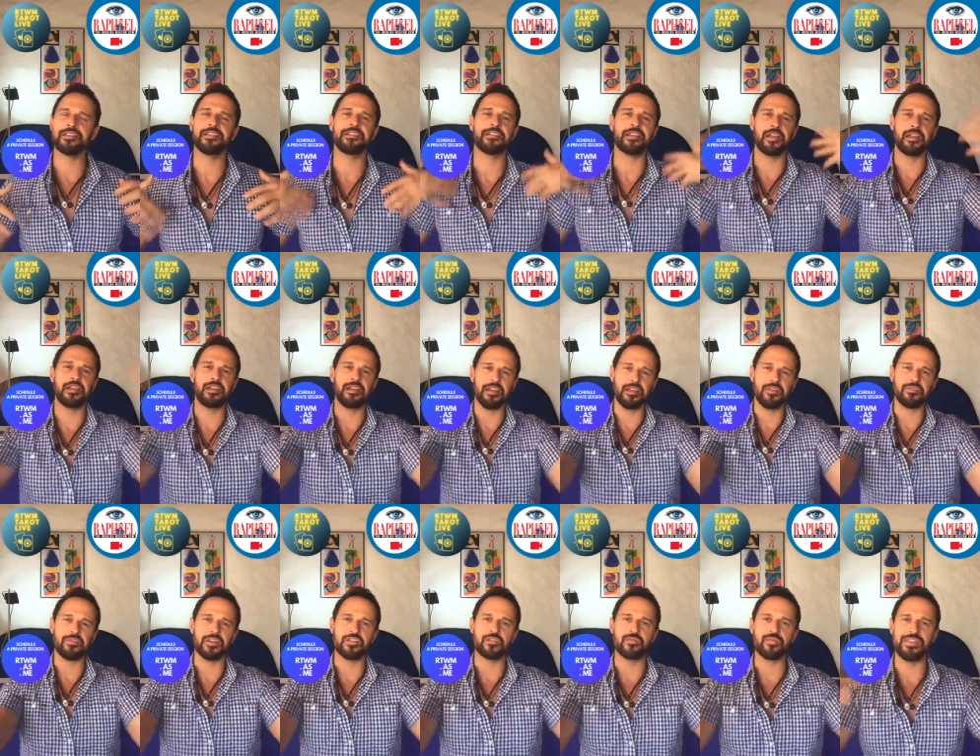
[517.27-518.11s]
It's like give
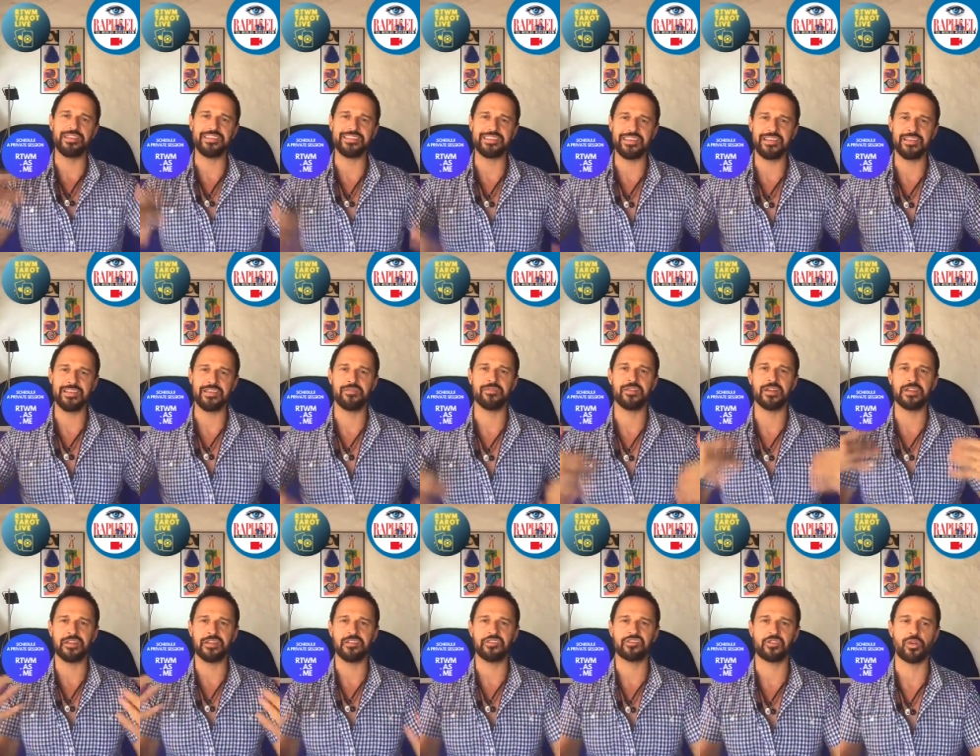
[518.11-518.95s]
and receive, and
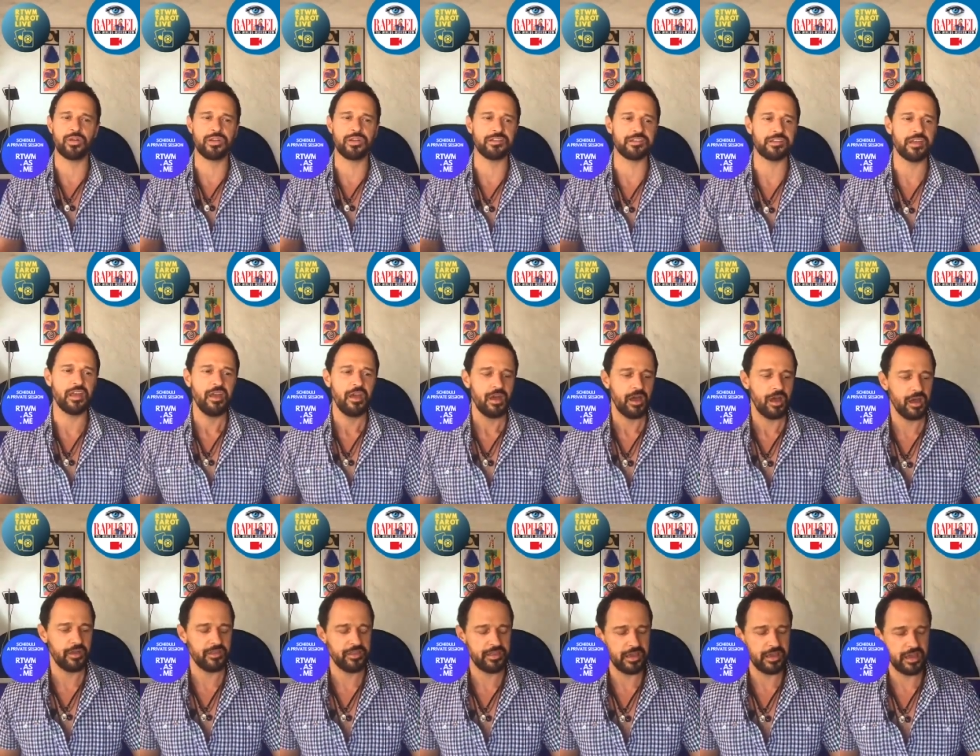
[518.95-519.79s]
it joins
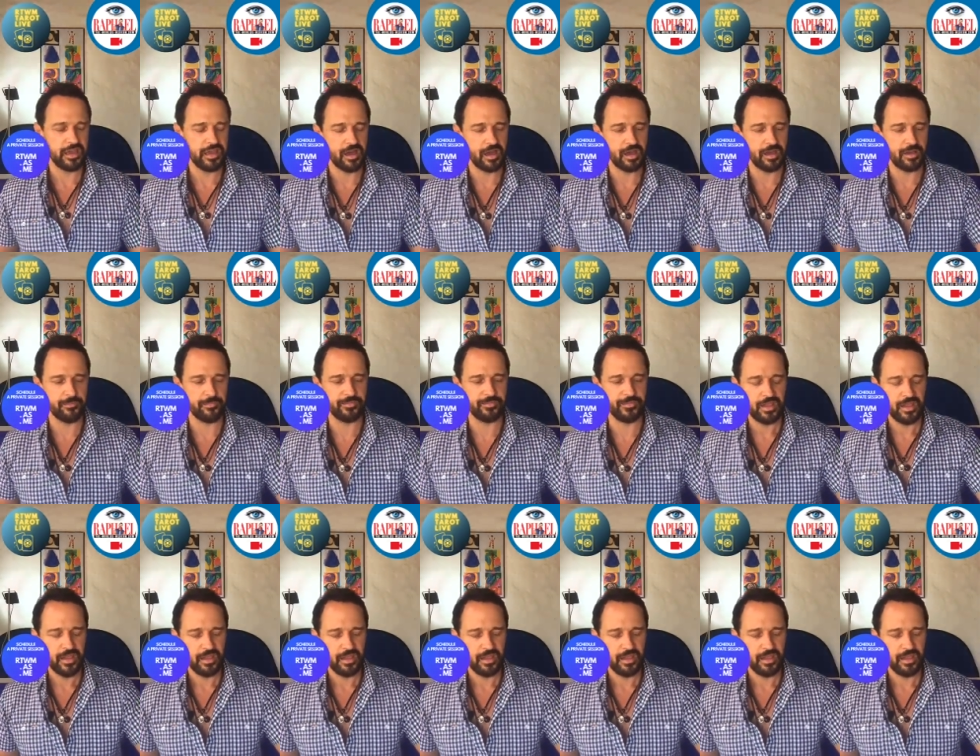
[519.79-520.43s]
the